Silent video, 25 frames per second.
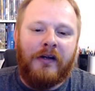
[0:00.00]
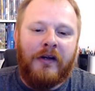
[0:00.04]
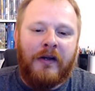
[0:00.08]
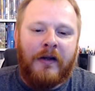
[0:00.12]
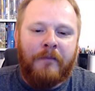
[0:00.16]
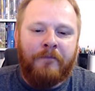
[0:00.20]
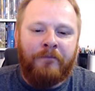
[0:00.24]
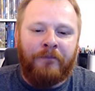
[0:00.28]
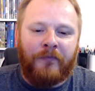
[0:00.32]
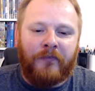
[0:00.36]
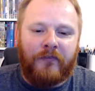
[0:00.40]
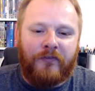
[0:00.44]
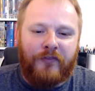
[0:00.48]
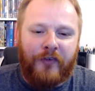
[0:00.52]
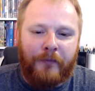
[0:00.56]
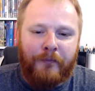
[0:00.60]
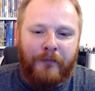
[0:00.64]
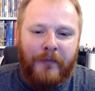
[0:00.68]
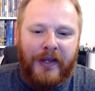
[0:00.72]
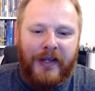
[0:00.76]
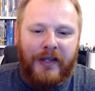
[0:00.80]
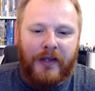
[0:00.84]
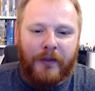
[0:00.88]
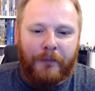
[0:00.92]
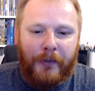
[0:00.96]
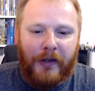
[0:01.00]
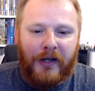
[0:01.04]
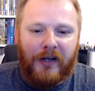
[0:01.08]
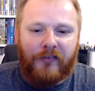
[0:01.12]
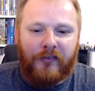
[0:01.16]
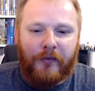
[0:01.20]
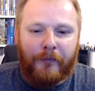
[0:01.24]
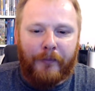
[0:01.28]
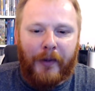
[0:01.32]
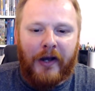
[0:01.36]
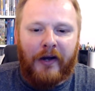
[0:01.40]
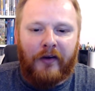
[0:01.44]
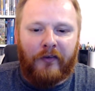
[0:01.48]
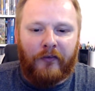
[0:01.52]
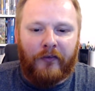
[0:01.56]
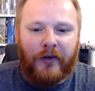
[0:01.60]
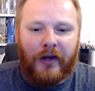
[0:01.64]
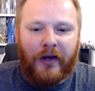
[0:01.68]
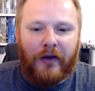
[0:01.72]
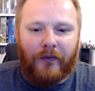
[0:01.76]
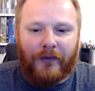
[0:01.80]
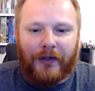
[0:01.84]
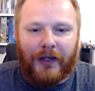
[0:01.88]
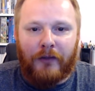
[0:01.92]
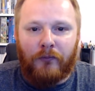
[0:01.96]
for me, the perfect Battle
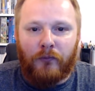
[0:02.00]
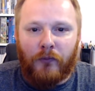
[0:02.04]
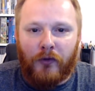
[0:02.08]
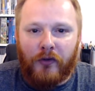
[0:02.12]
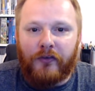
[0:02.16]
Royale game